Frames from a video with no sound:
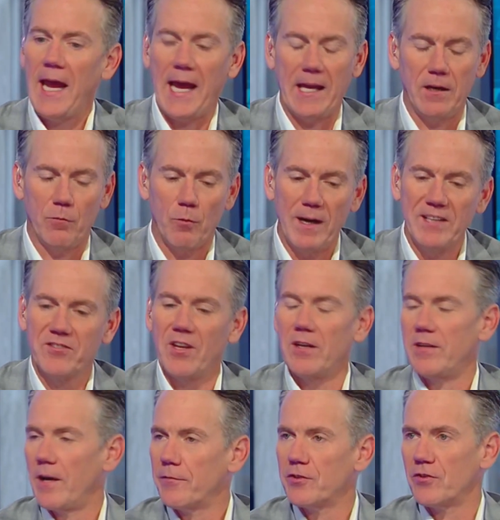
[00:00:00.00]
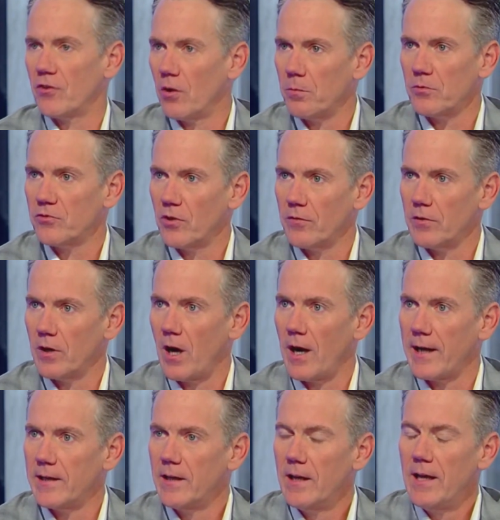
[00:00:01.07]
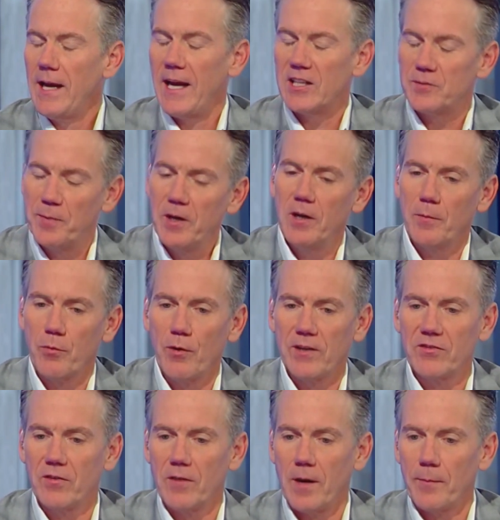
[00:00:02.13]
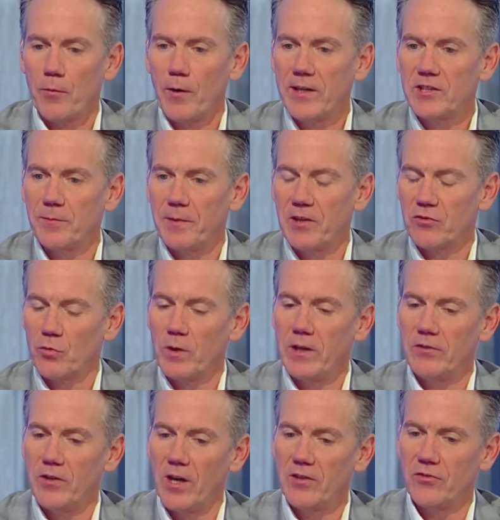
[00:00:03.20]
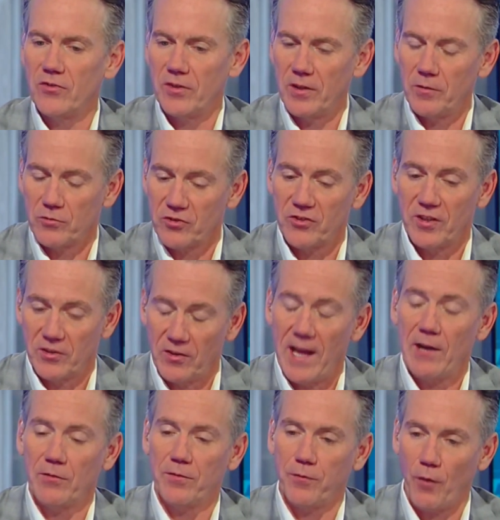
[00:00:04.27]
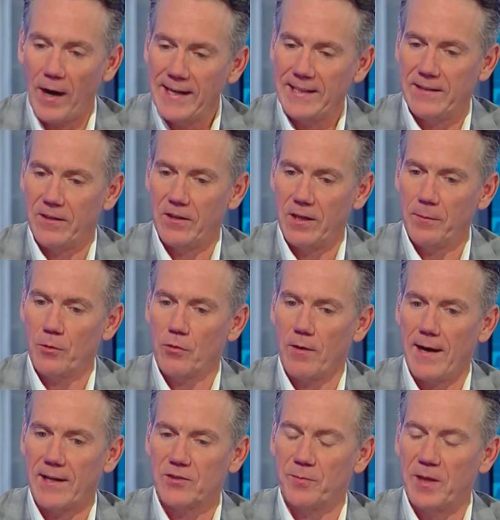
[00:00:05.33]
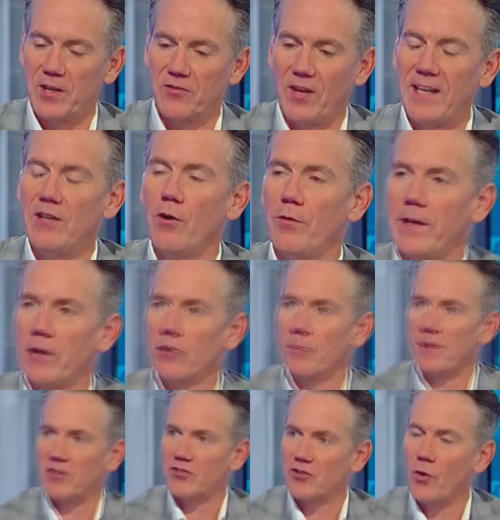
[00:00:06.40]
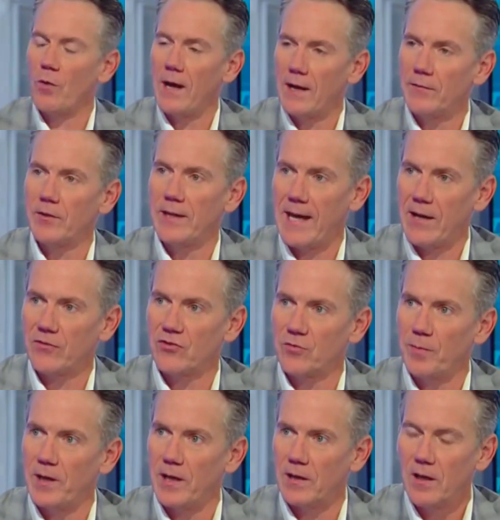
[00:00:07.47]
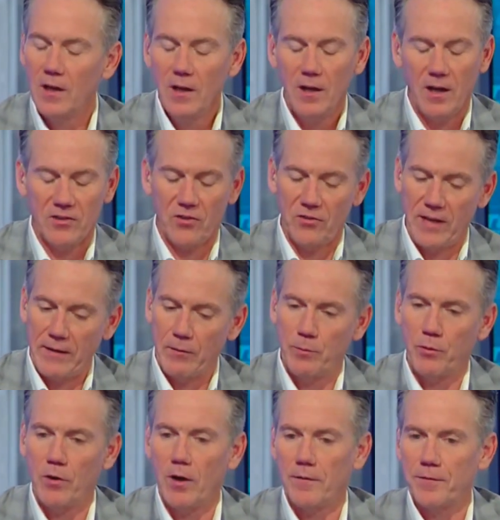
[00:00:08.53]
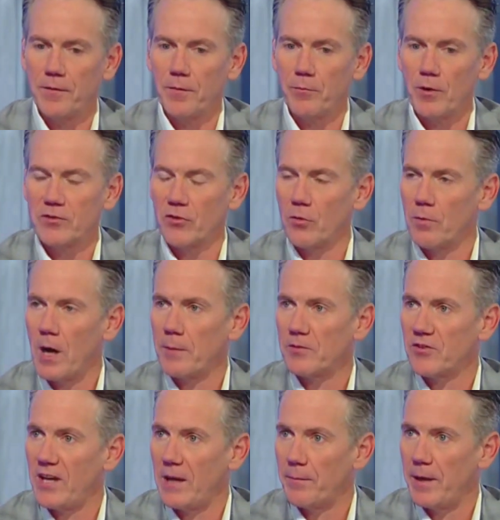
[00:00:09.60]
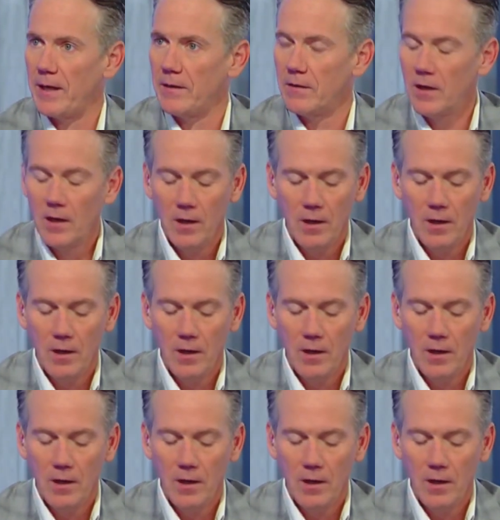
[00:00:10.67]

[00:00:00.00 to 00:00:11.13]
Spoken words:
and erase that deficit almost overnight. And it's been an impressive operation because what it does is it is now frightening the Democrats because they know they're going to be so heavily outspent. I saw David Plouffe, President Obama's campaign